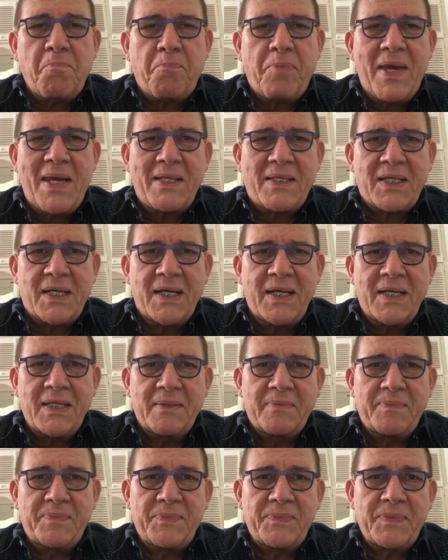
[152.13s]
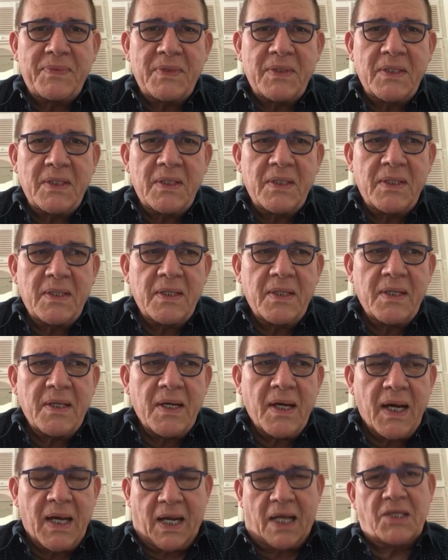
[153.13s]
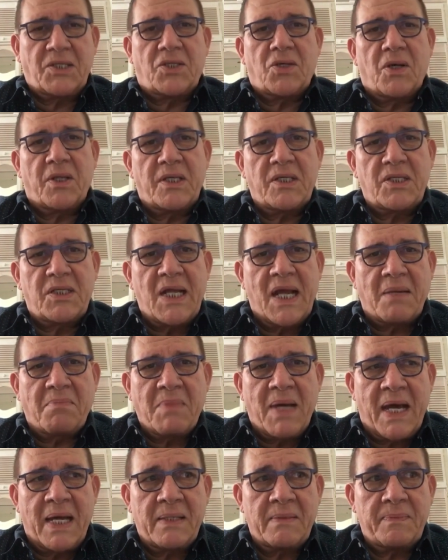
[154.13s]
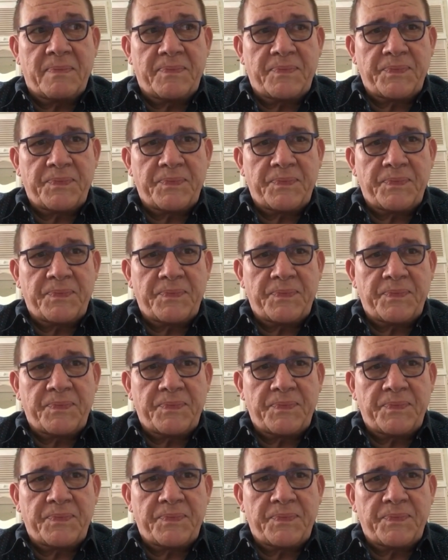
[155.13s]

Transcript: peeked in, and I saw this dead man.